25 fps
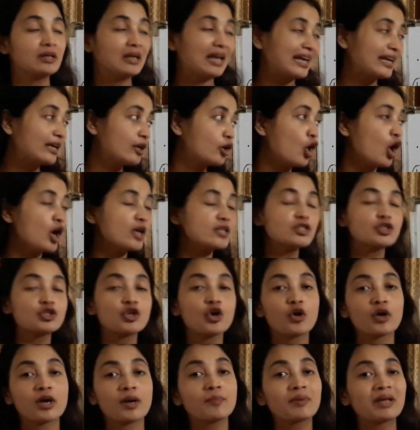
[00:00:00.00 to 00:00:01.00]
like Gauss
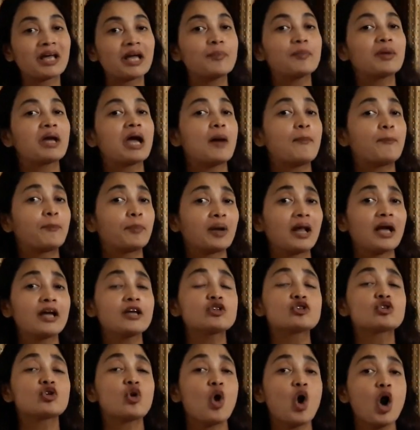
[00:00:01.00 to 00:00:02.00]
theorem can be
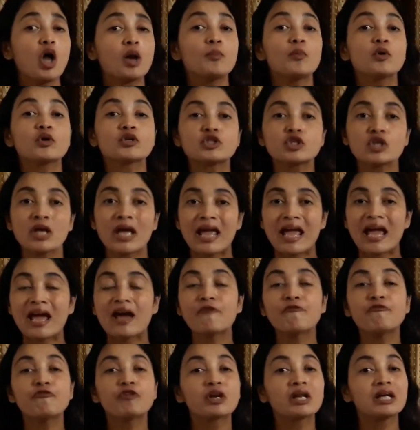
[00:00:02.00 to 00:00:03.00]
applied to almost
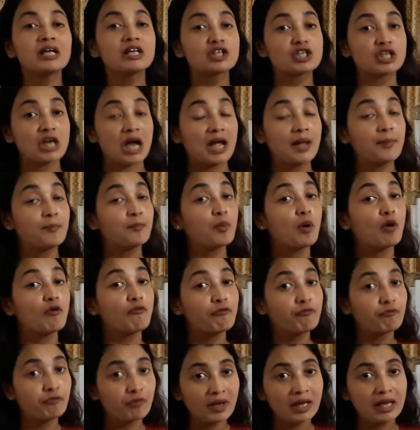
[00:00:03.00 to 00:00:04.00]
every type
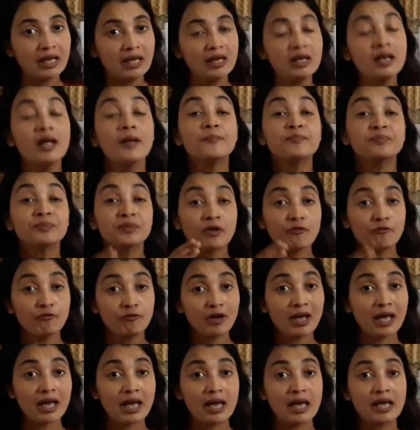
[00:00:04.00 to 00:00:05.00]
of field
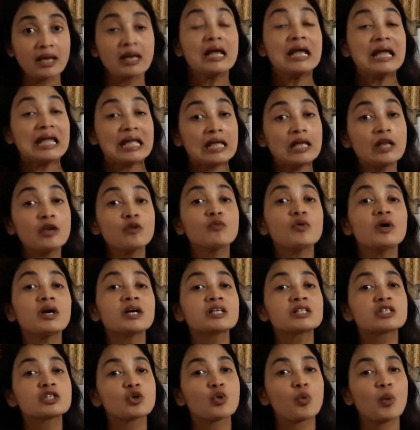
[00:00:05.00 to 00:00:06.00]
where
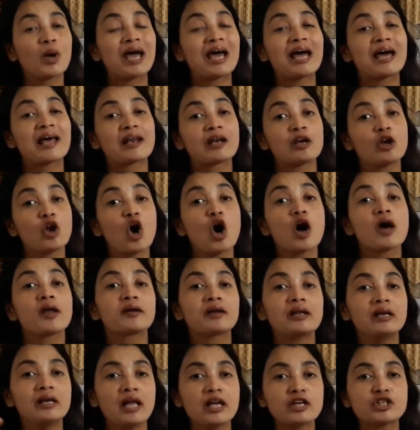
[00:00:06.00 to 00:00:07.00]
inverse square law
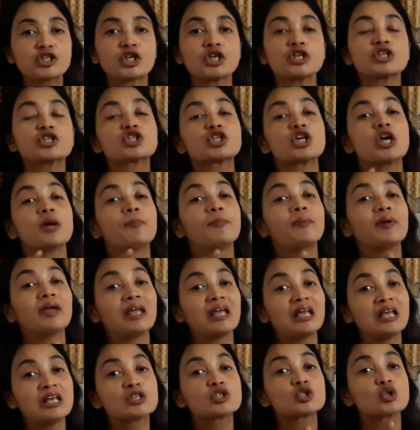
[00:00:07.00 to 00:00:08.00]
relationship
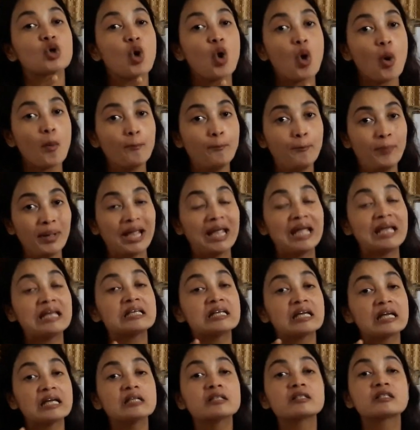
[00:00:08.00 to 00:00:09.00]
is
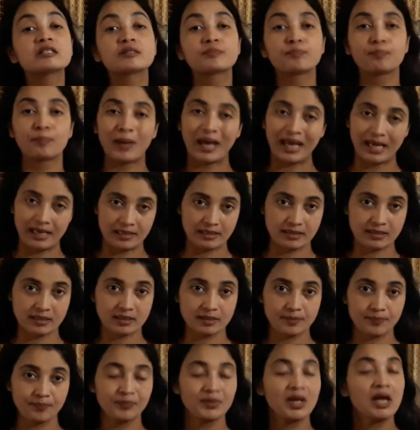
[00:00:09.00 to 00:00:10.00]
obeyed in
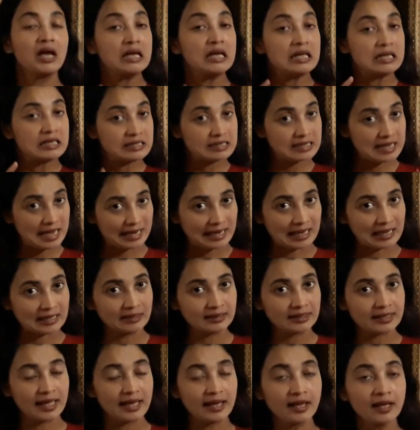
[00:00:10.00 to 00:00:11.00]
space.
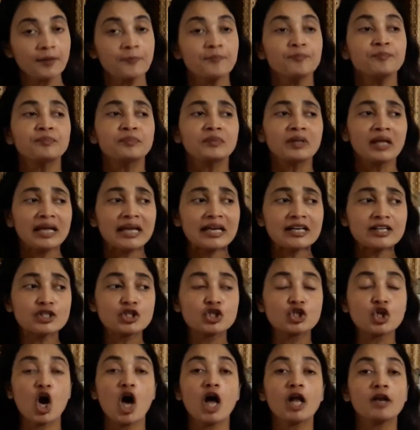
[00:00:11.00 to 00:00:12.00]
Second thing, it
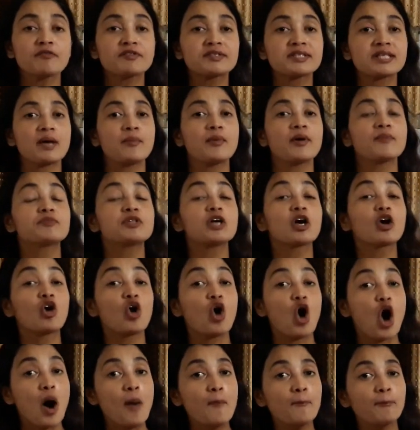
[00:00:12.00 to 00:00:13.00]
solves some of the
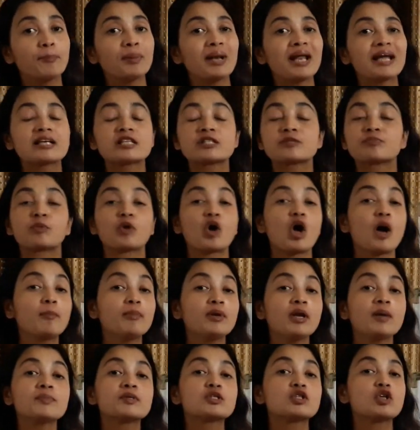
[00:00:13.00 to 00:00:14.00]
complex
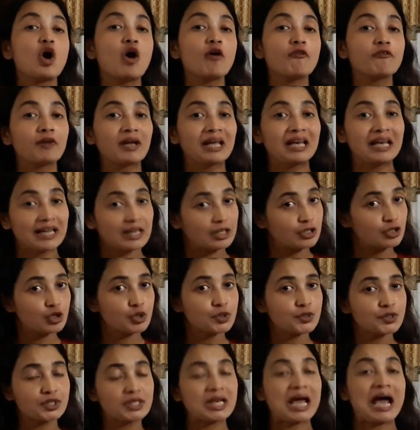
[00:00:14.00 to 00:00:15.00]
problems of
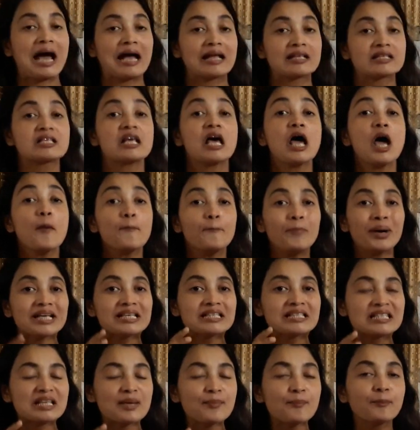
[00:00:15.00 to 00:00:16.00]
electrostats by
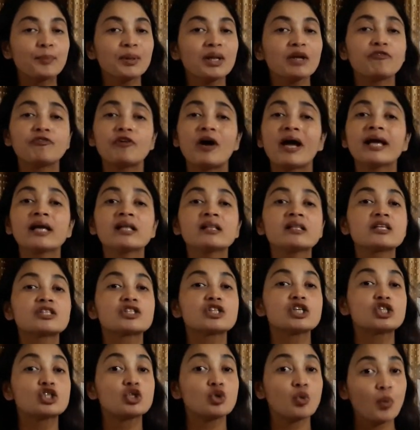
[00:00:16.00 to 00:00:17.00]
simplifying the
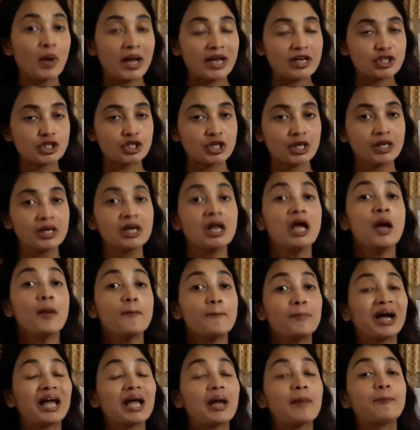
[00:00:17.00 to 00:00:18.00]
situation
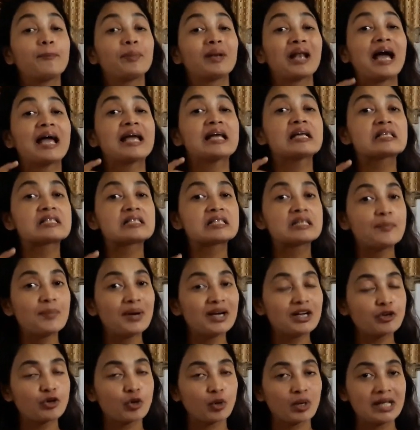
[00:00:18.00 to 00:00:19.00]
by applying
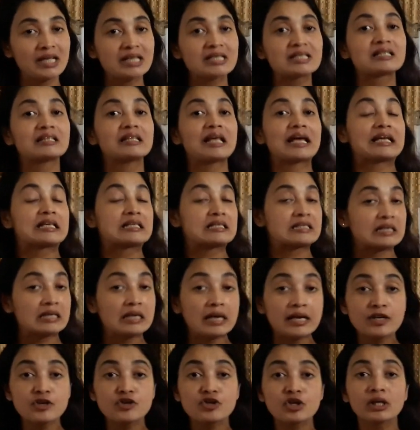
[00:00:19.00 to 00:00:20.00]
symmetries like
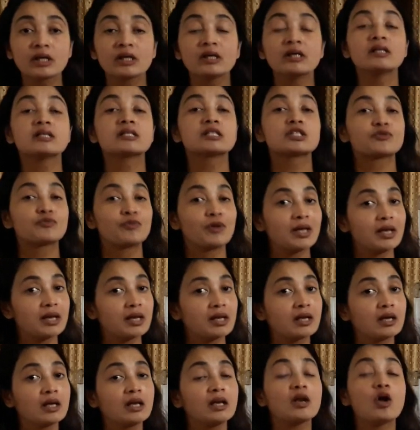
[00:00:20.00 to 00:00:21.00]
cylindrical,
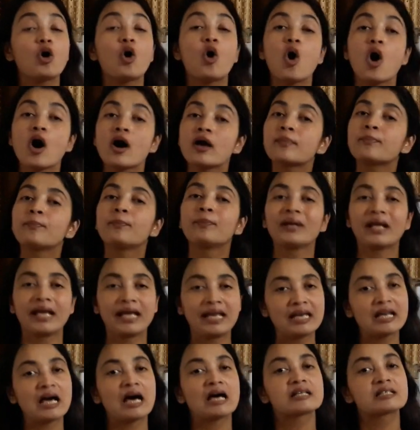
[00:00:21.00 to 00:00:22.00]
spherical or
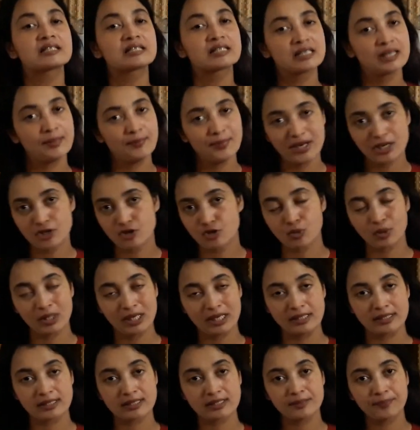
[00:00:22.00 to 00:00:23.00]
planar
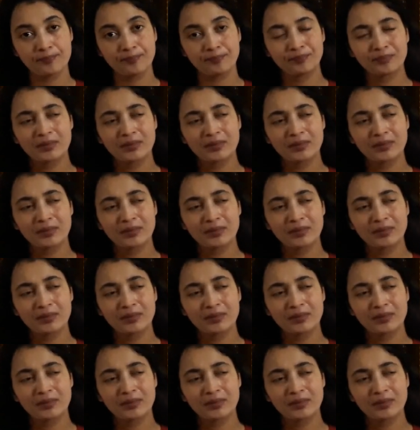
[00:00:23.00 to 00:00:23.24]
symmetries.